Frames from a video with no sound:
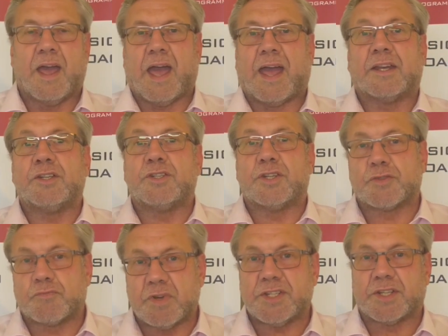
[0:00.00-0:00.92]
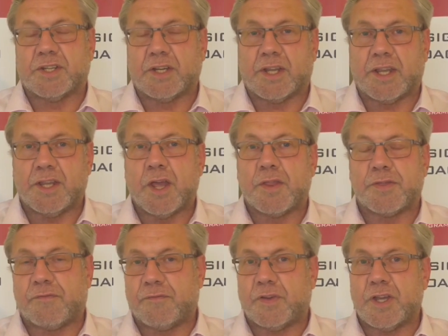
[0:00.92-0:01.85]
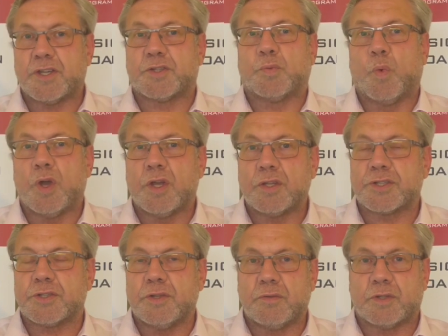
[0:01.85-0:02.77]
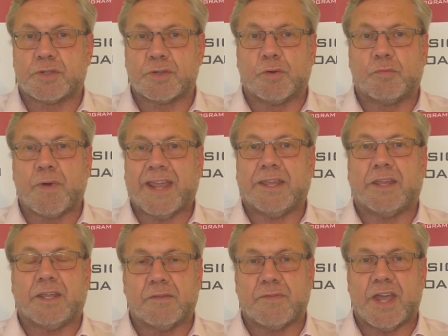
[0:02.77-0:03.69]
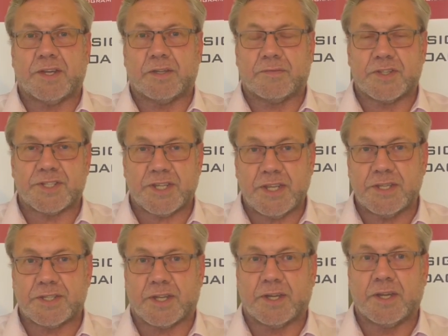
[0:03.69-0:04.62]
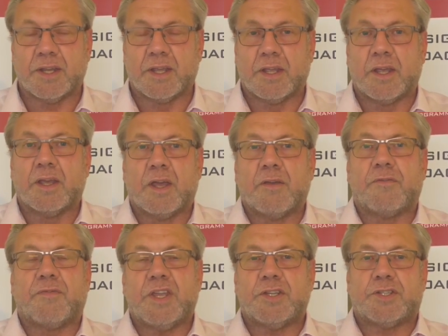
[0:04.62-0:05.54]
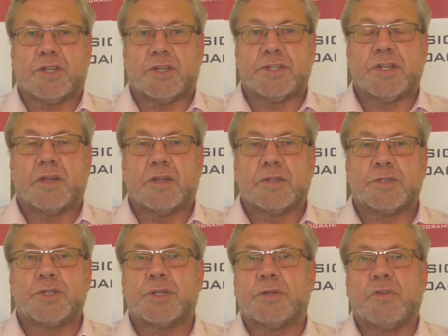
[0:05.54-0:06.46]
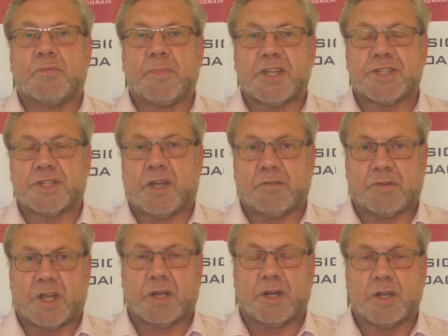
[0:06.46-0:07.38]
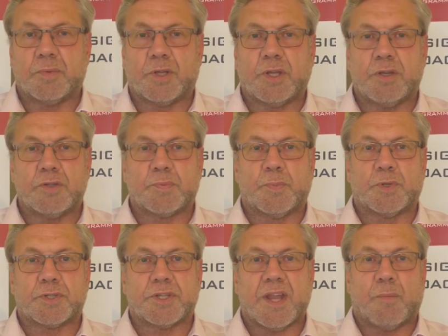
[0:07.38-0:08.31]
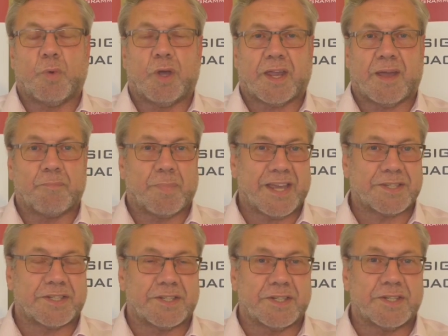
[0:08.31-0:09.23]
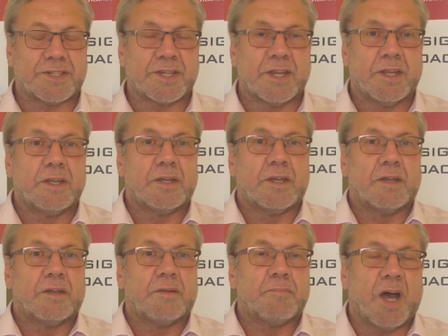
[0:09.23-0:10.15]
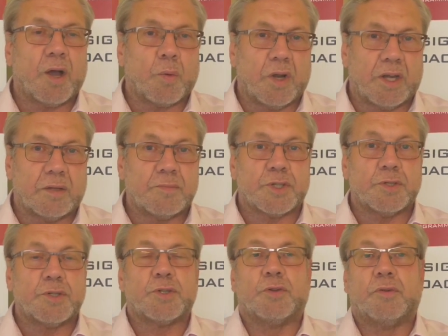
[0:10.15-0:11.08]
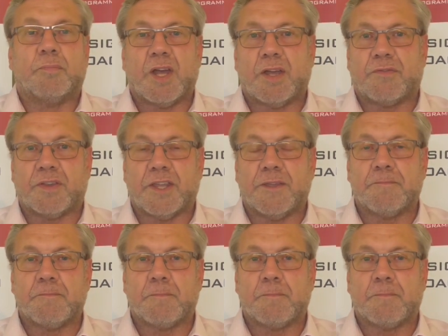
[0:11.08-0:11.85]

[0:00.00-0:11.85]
and just recently the first World Snooker Tour ranking event of the season featured two of my SightRight Global Q Sports Network ambassadors, Mark Williams and Sean Murphy.